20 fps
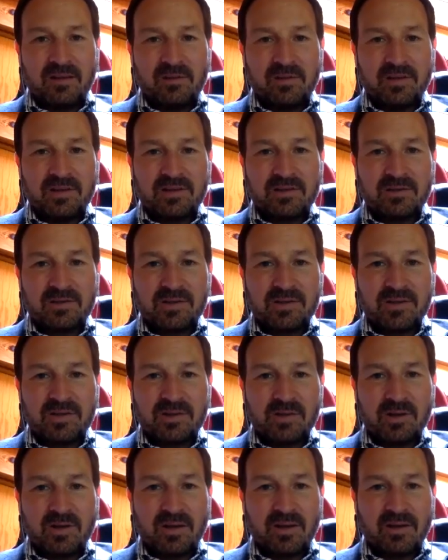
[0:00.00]
the research
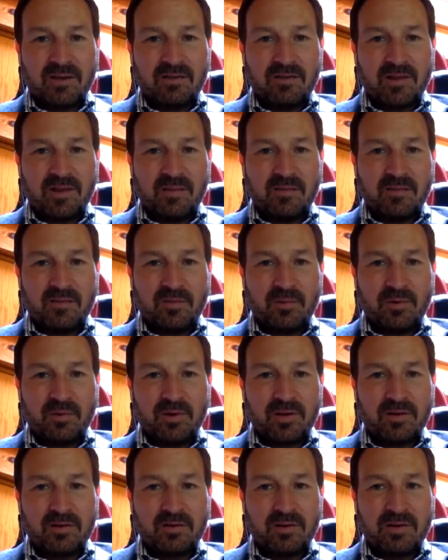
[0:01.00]
that you can develop from
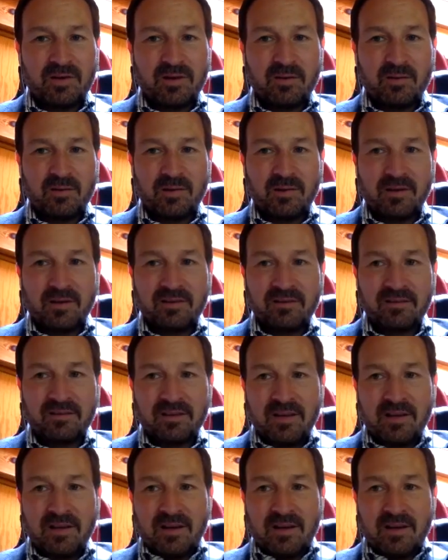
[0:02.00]
working together with us.